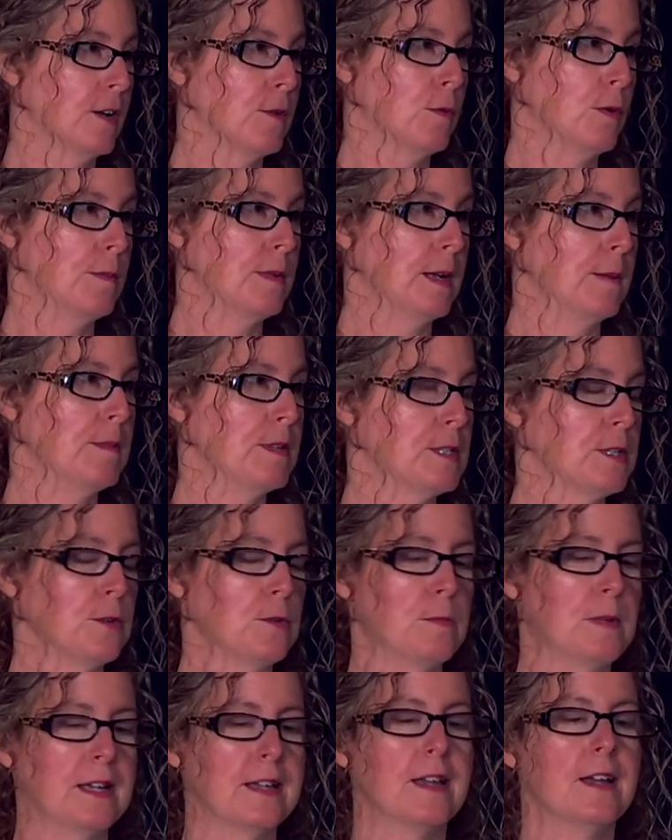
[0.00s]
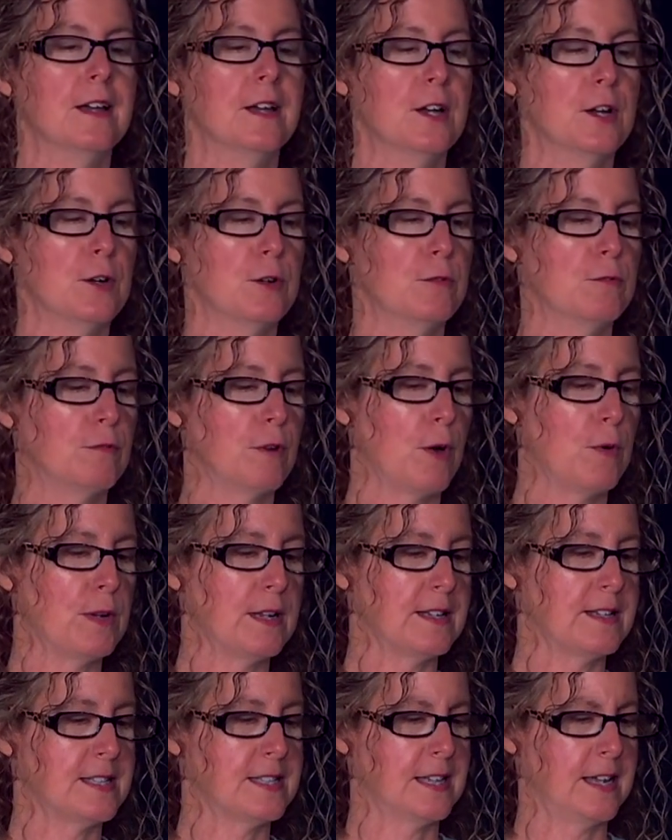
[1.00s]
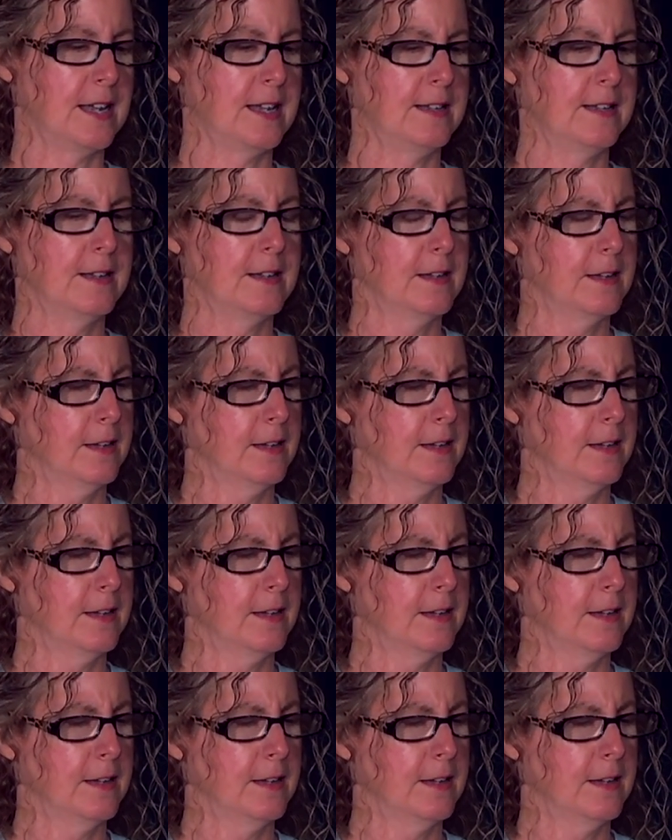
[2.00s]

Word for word: young woman. I'm assuming who yeah. wrote it said